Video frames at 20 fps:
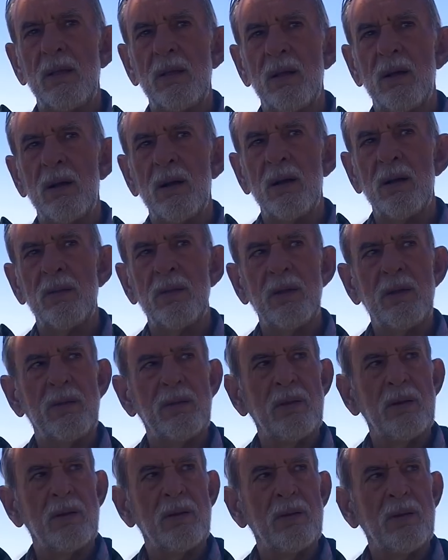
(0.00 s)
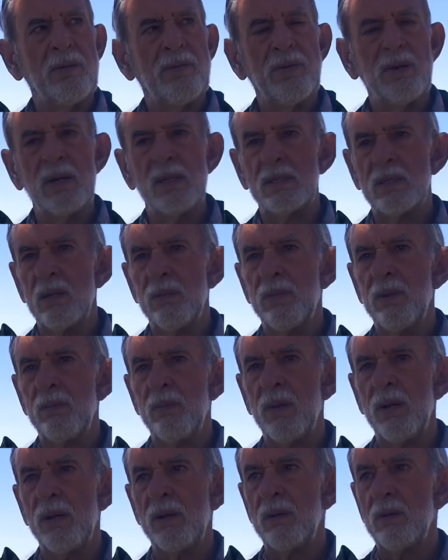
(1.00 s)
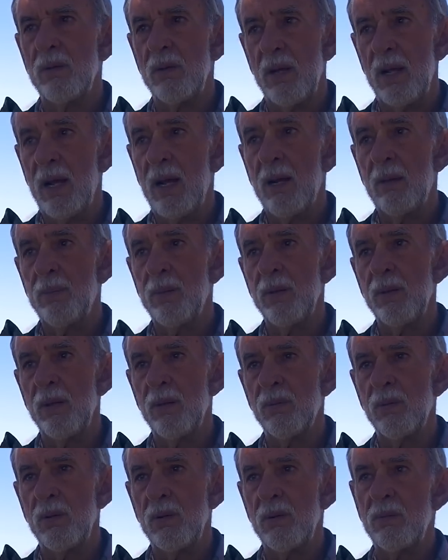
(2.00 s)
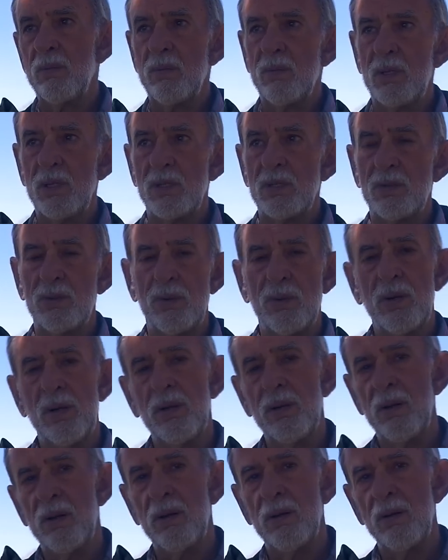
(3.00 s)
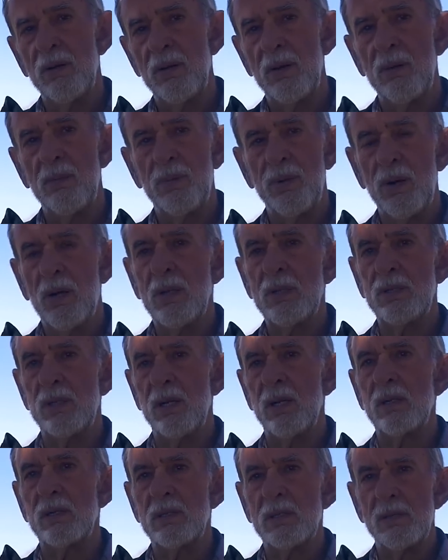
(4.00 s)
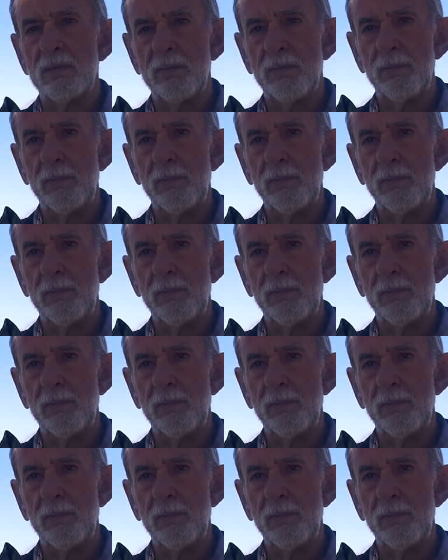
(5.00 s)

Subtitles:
they're afraid something might happen that would destroy their projects.